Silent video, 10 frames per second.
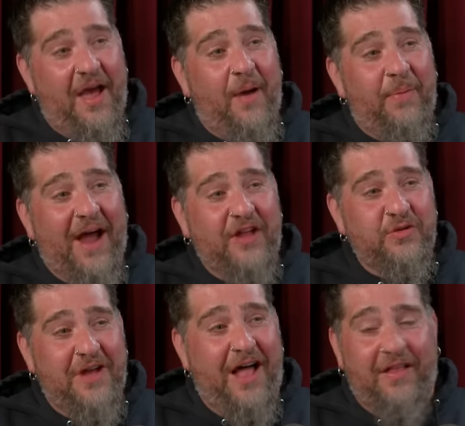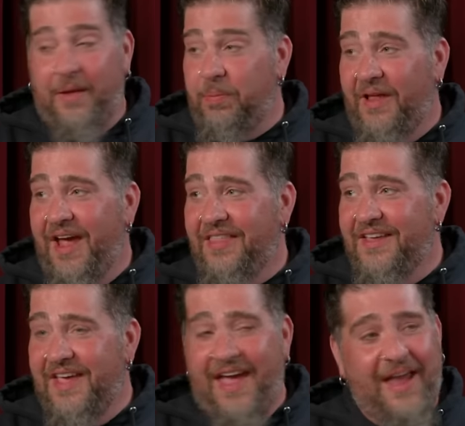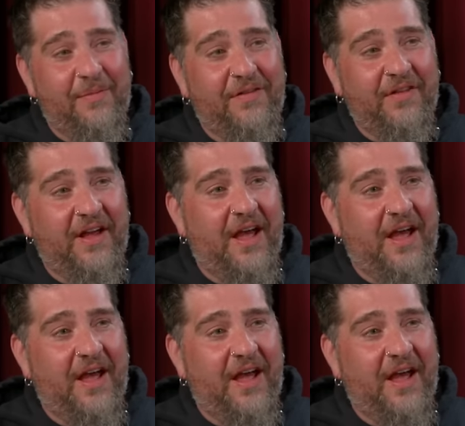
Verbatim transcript: But I do not like playing the game of like.